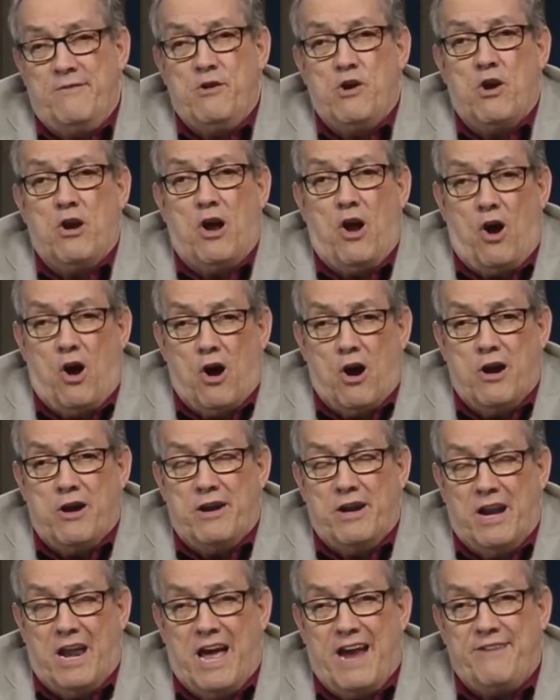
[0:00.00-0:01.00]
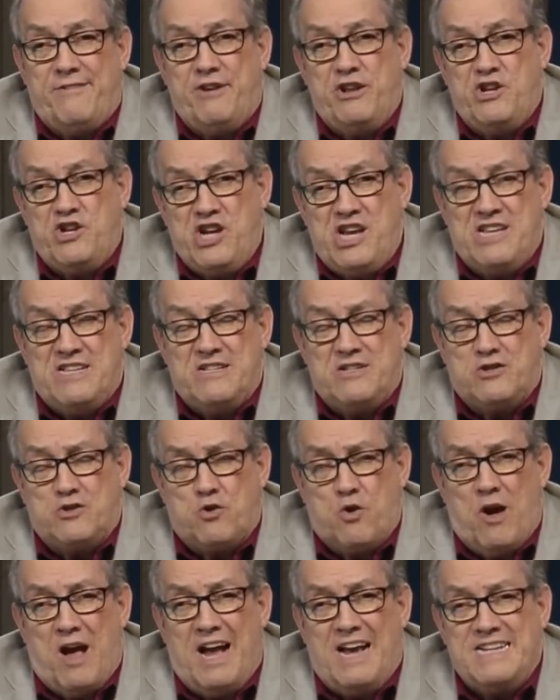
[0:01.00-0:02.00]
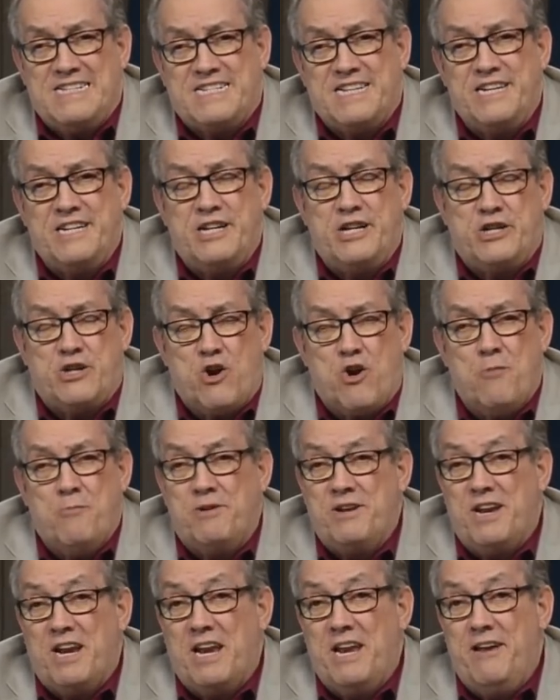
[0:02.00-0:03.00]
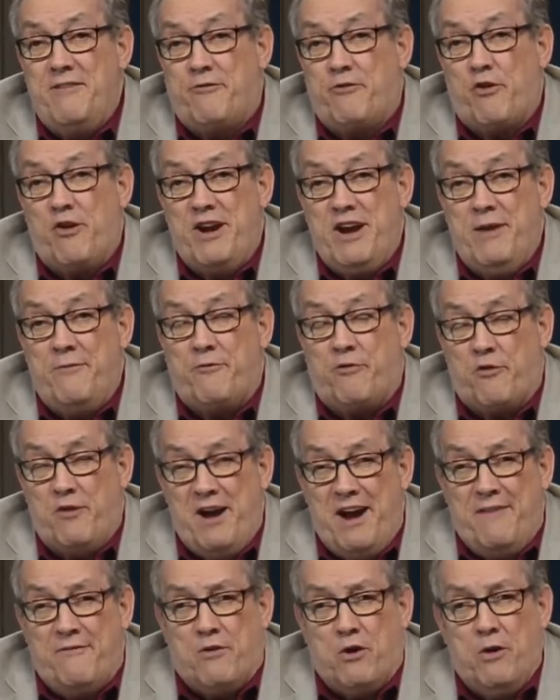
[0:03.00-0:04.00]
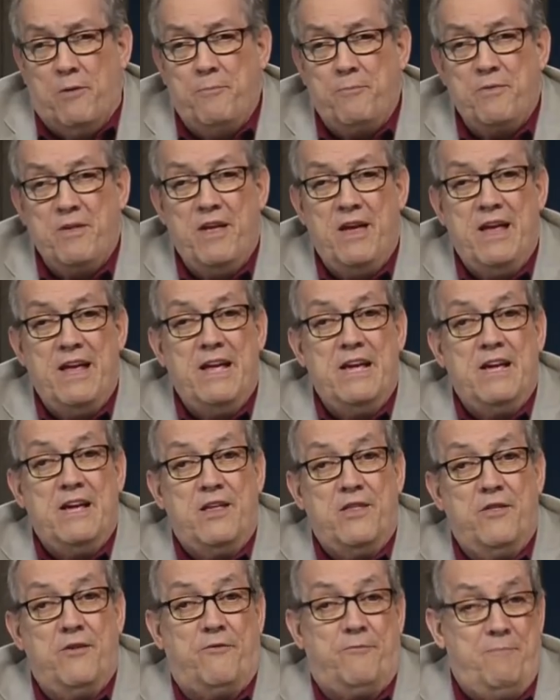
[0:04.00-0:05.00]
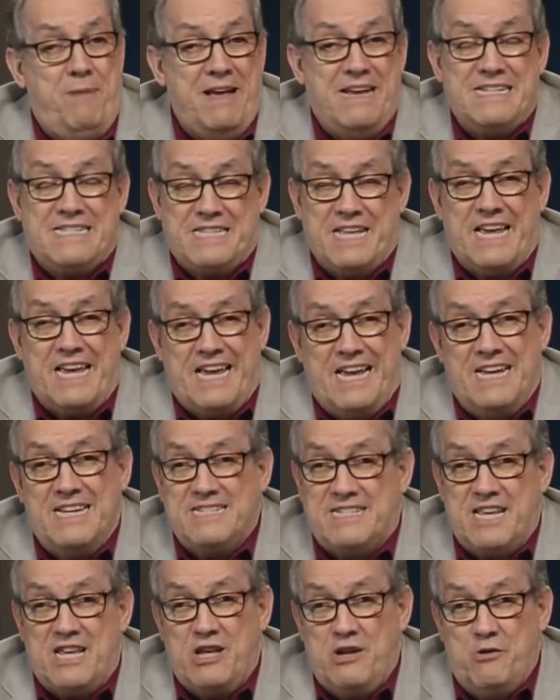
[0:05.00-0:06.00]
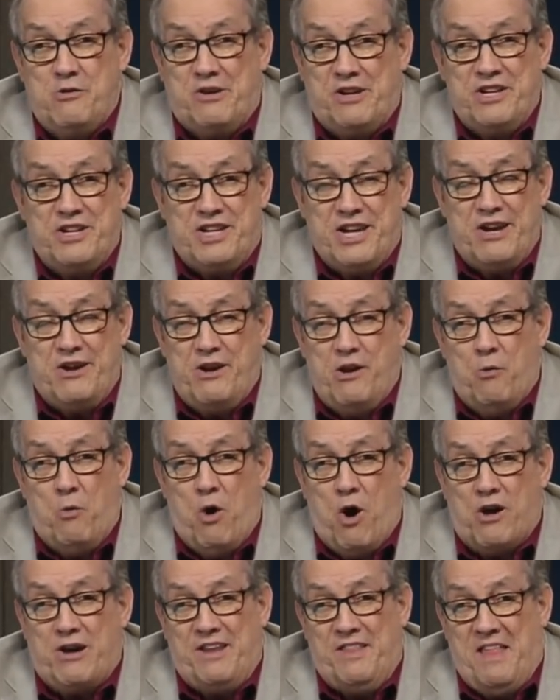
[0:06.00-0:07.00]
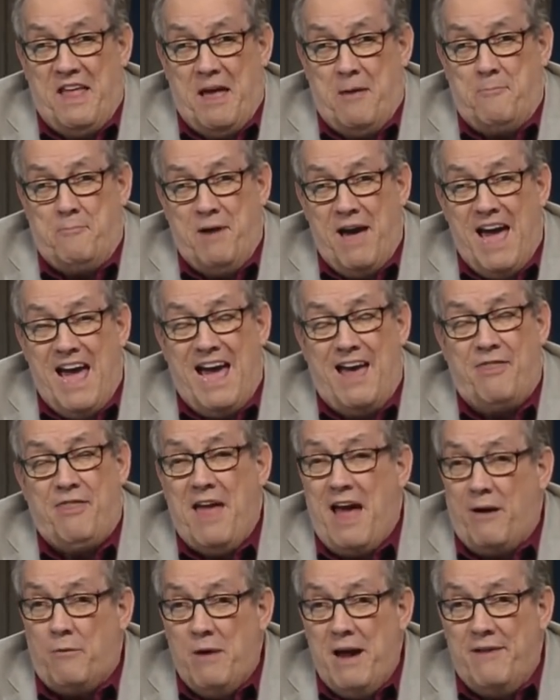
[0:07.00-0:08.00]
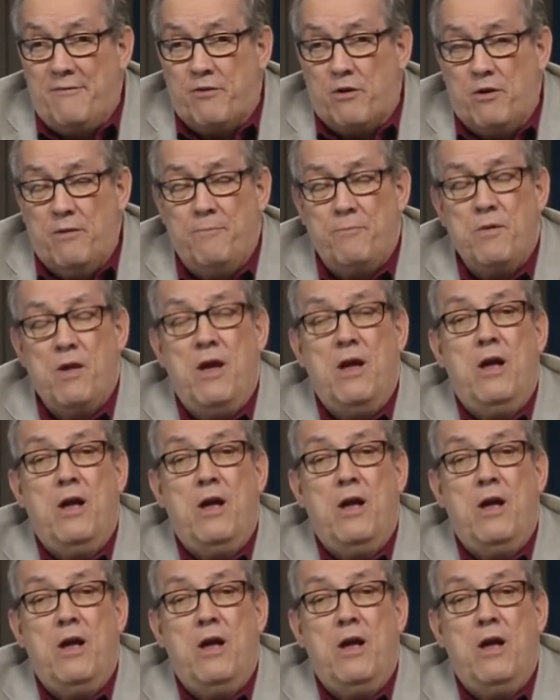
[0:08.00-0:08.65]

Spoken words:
give your heart and life to Jesus Christ and determine to live for Him forever, the best thing is that you continue to walk in that path. However,